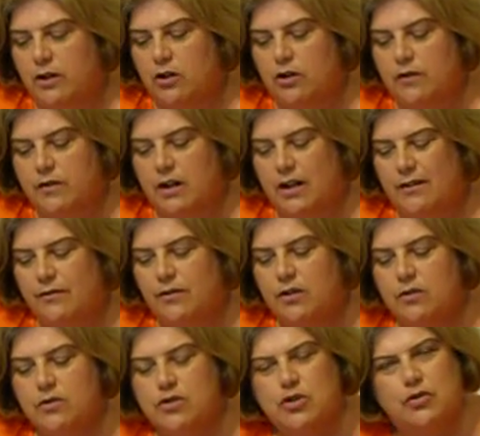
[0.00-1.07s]
over a
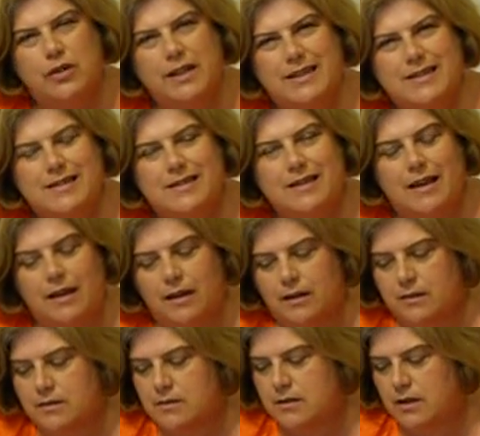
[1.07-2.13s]
few tricks
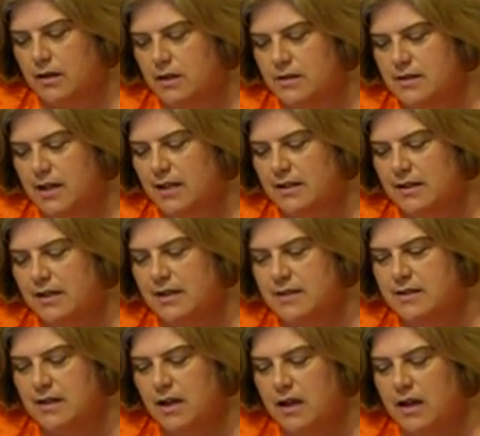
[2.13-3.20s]
and techniques
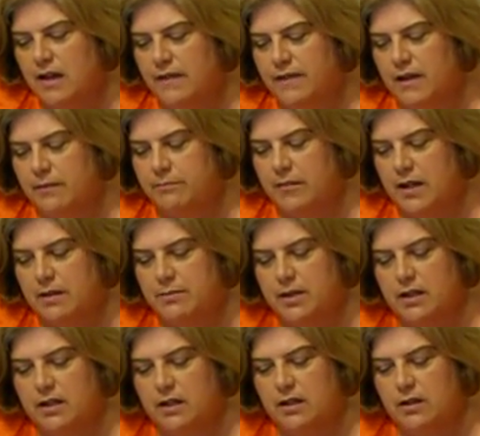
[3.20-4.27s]
that
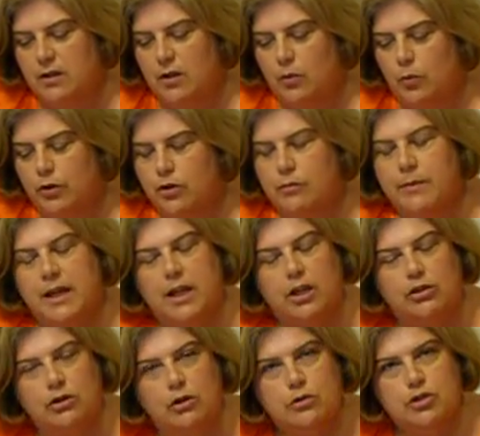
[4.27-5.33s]
maybe when you're
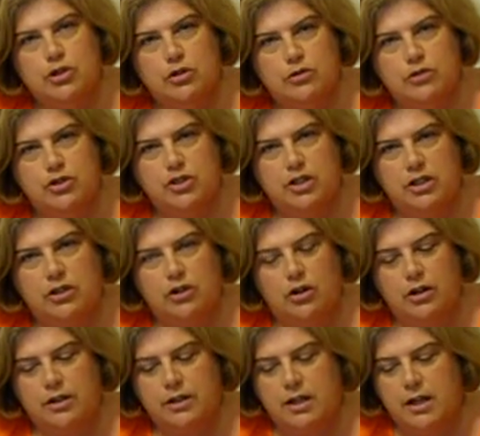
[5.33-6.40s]
making no-sew sheet
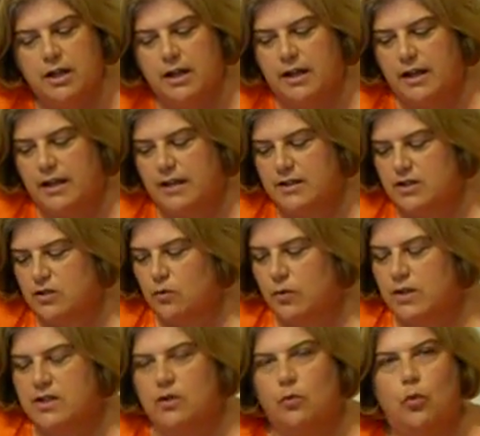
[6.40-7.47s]
yarn, it's
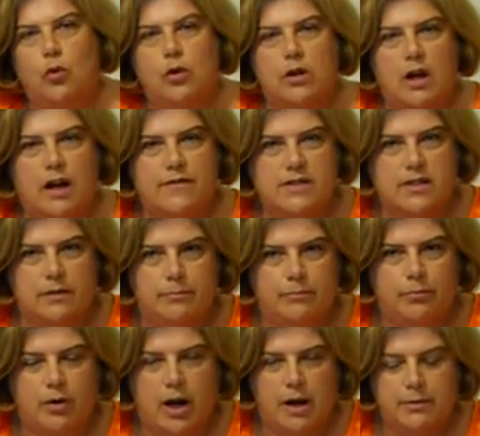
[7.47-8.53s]
going to ward off some
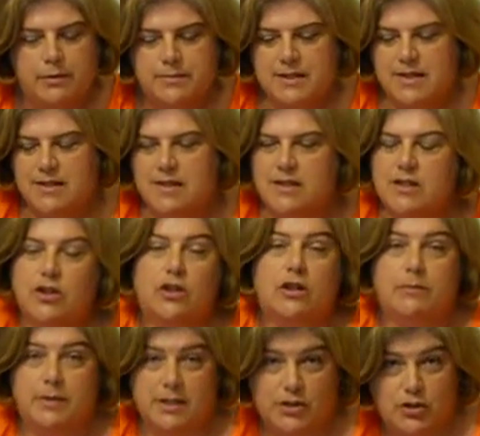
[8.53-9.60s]
problems. This isn't going to
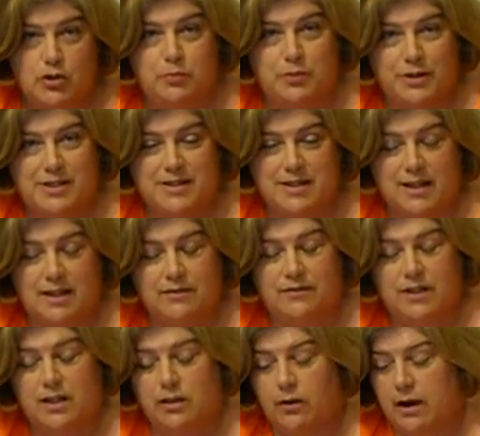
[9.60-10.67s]
be a super exciting
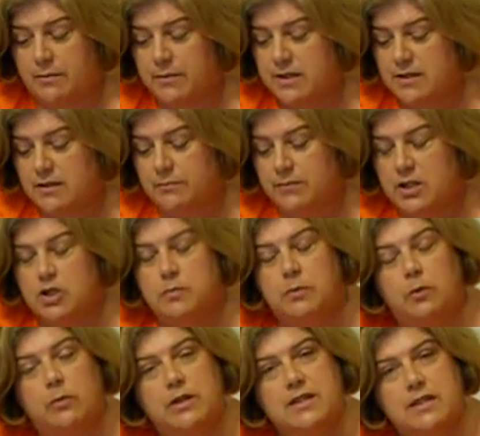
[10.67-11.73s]
video, I must admit,
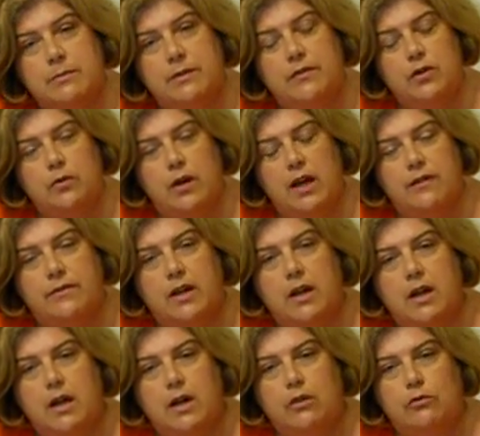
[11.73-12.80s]
but when some of you have
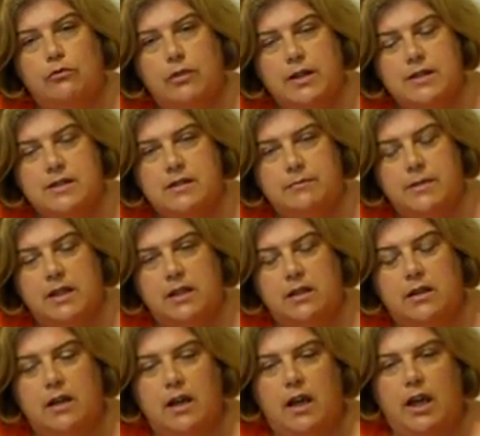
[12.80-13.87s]
written to
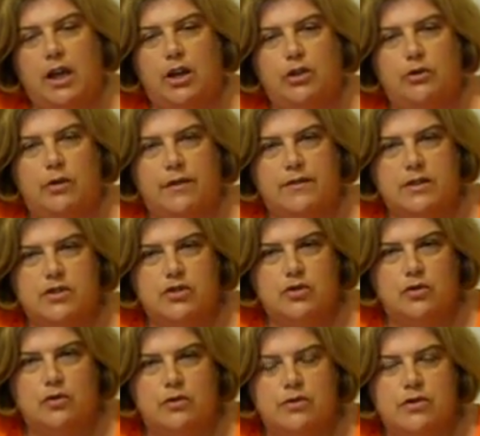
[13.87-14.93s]
me and you have
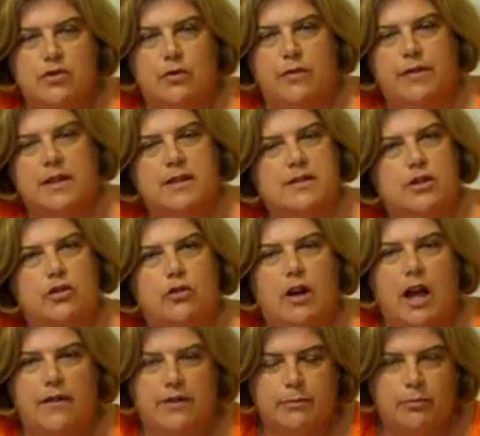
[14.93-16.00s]
concerns or things that you're
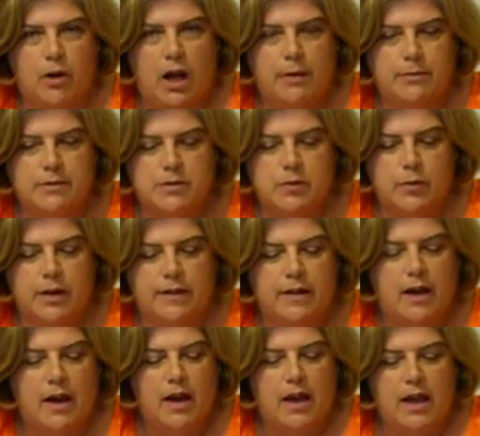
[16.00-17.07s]
having problems with,
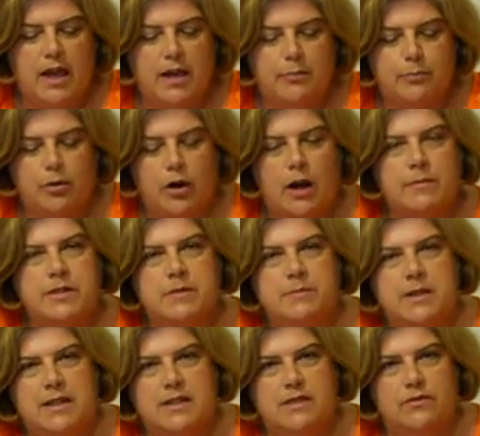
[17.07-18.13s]
it prompts
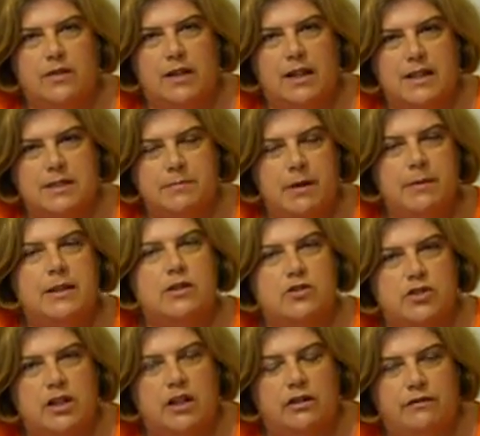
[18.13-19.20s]
me to realize maybe there's
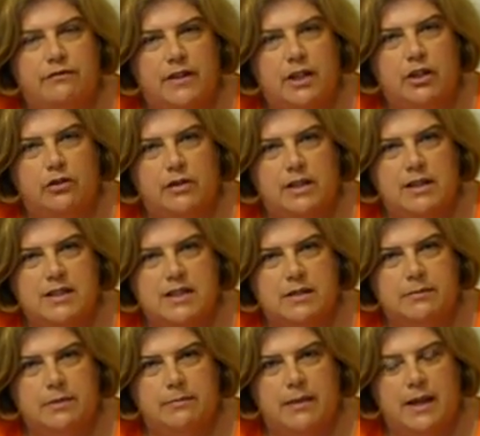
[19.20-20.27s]
another video that needs to
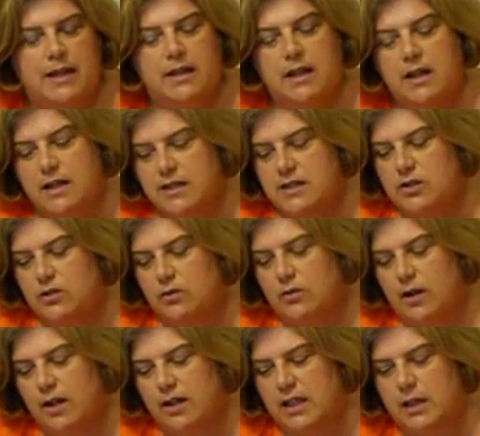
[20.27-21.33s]
be made to
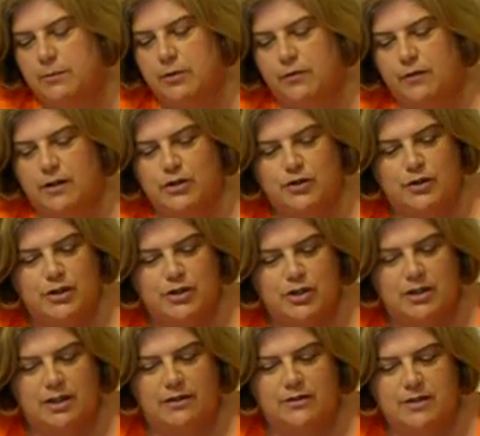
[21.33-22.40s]
keep your
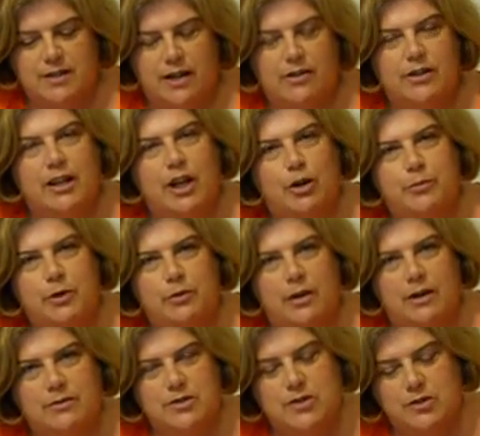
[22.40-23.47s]
frustration level down and help you
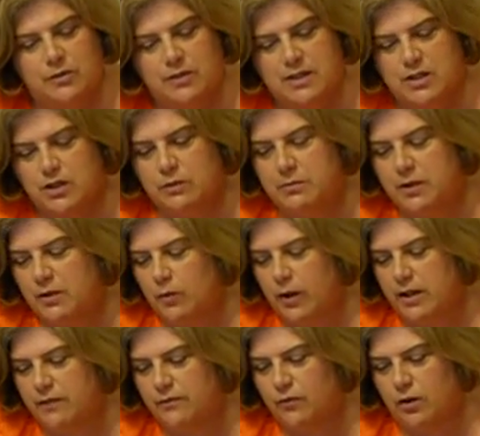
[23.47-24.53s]
out. So this could be
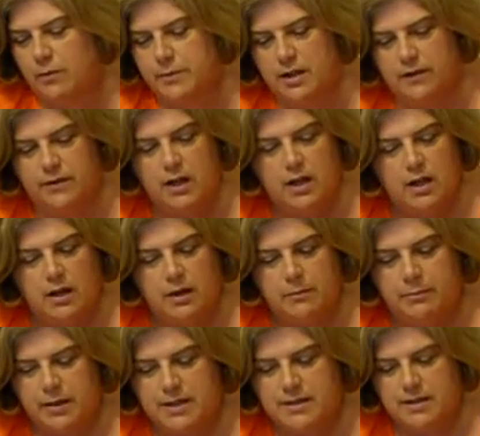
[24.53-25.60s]
quite informative.
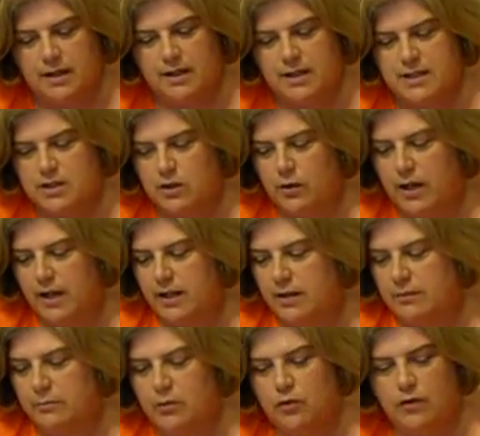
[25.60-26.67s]
But let's go ahead
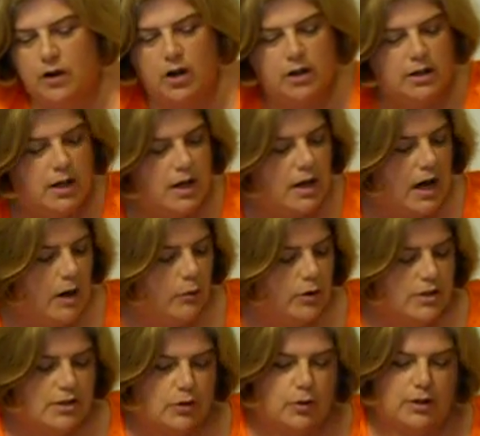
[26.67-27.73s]
and move on. I
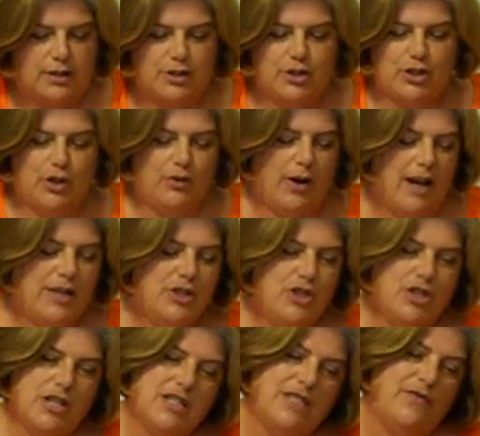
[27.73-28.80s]
wanted to quickly show you, I
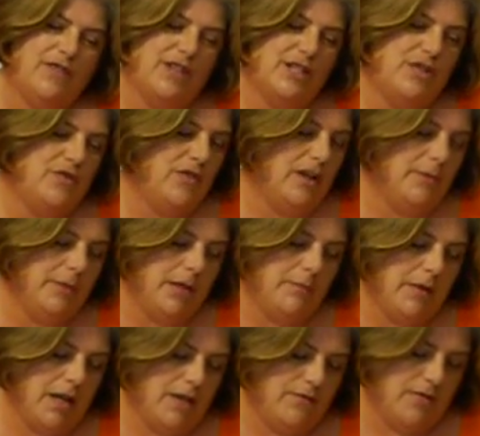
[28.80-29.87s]
just finished filming
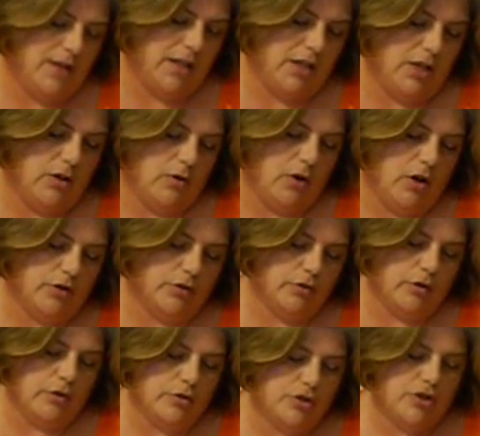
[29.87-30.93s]
my video on
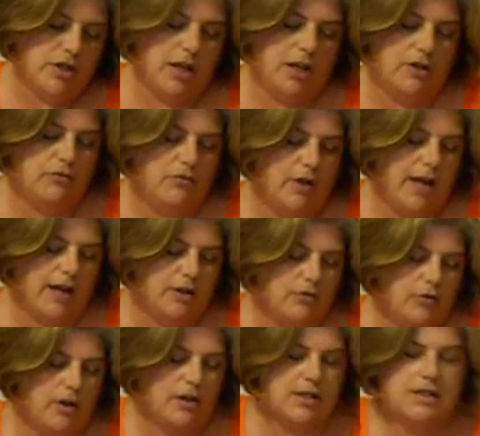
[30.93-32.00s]
crocheted rag
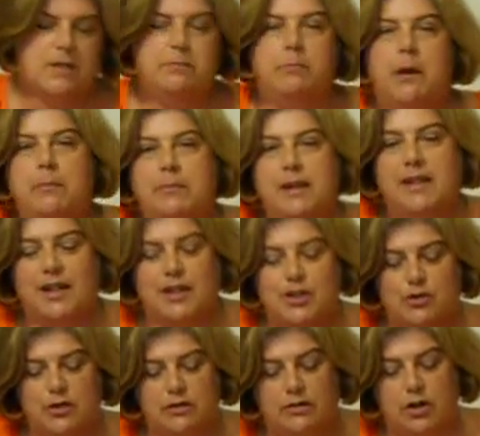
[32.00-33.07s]
rugs, Bumpy
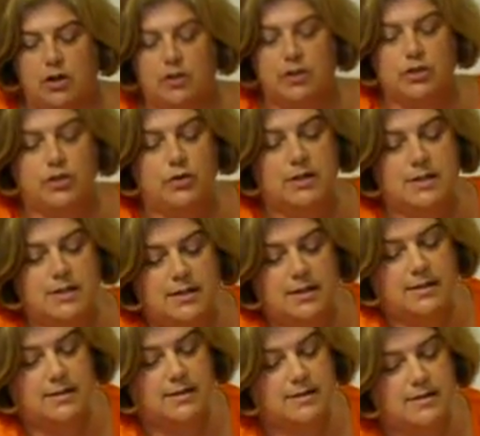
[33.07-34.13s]
Country Road. As you can see,
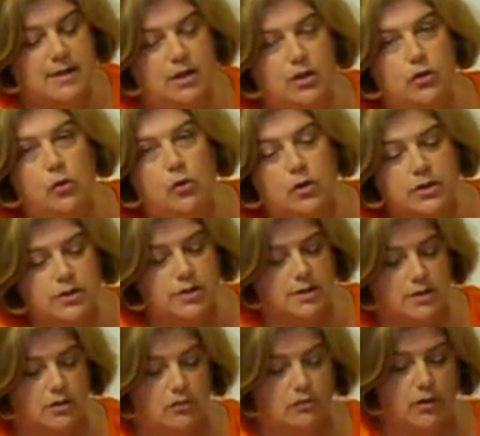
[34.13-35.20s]
this is a gorgeous
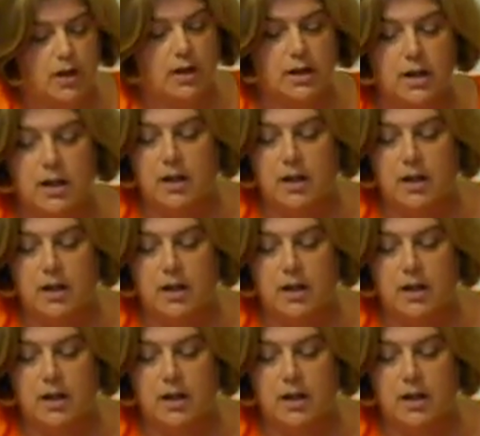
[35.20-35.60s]
little rug,